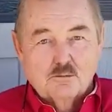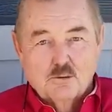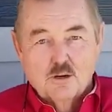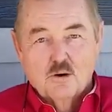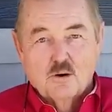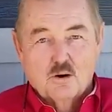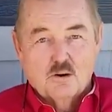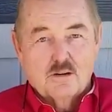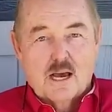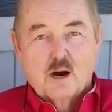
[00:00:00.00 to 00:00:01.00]

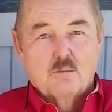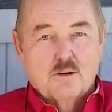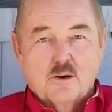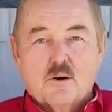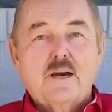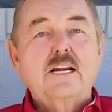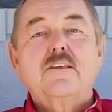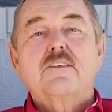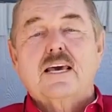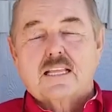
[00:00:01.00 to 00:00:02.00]
manure, cow manure,
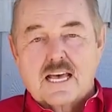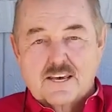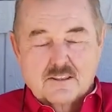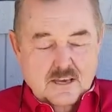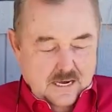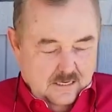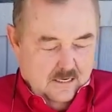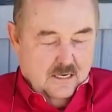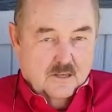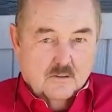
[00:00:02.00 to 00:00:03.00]
anything like that.
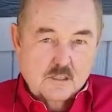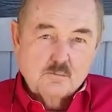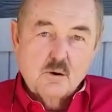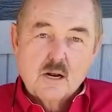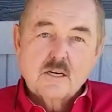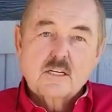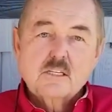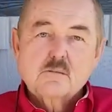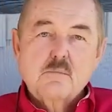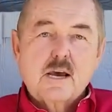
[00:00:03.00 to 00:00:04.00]
This product
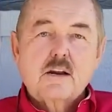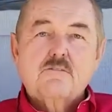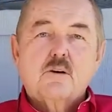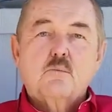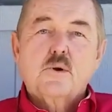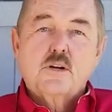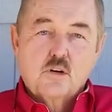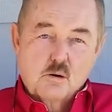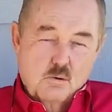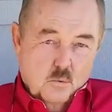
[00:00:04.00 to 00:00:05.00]
is made from
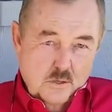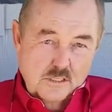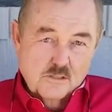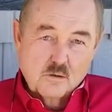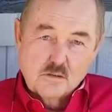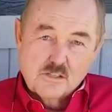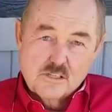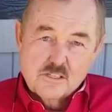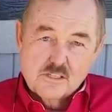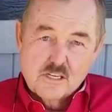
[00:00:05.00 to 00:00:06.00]
renewable
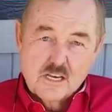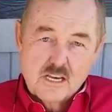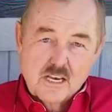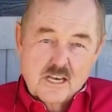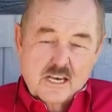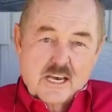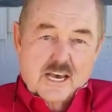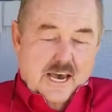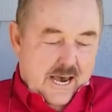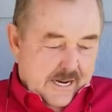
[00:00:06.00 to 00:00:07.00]
resources,
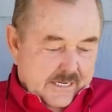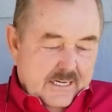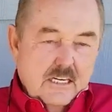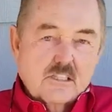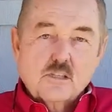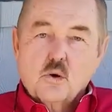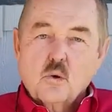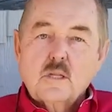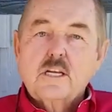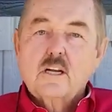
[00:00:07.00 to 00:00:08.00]
and it is
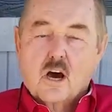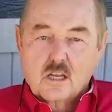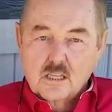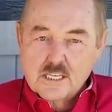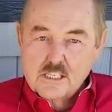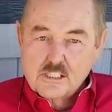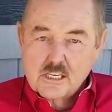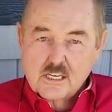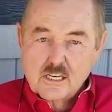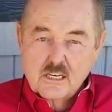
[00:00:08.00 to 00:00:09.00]
totally
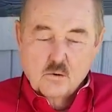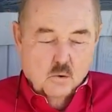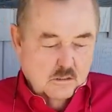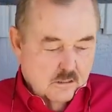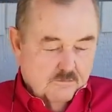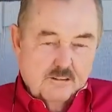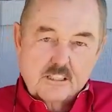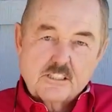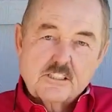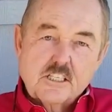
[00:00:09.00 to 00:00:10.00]
non-leaching. Once it
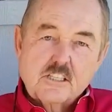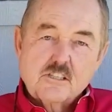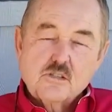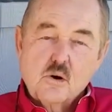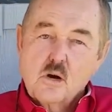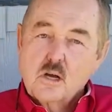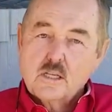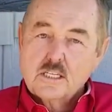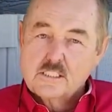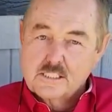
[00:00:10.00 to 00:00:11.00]
fixes in the soil,
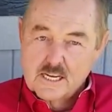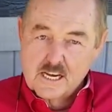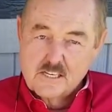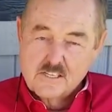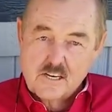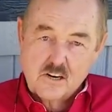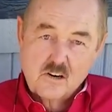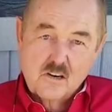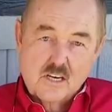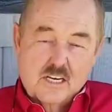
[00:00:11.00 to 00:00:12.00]
it stays there.
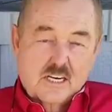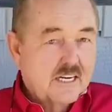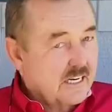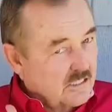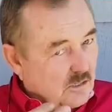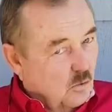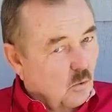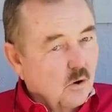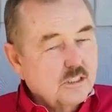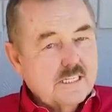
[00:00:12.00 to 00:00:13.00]
It doesn't
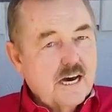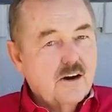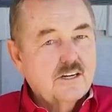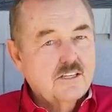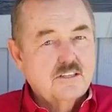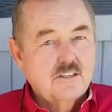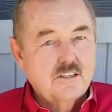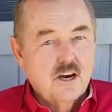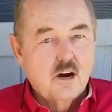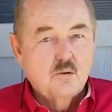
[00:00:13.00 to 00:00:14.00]
wash out into
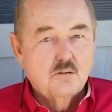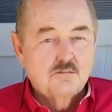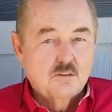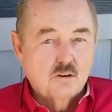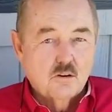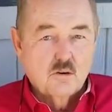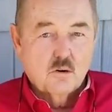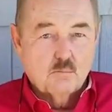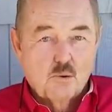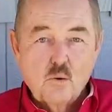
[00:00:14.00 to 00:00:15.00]
the aquifer
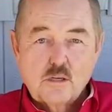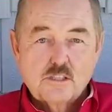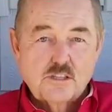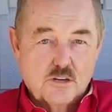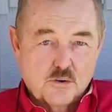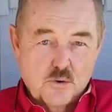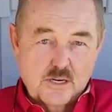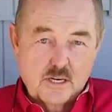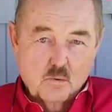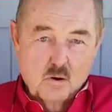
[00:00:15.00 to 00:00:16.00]
or poison your
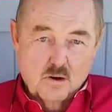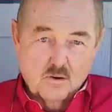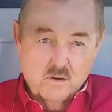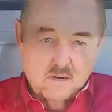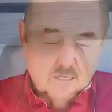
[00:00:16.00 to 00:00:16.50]
drinking water.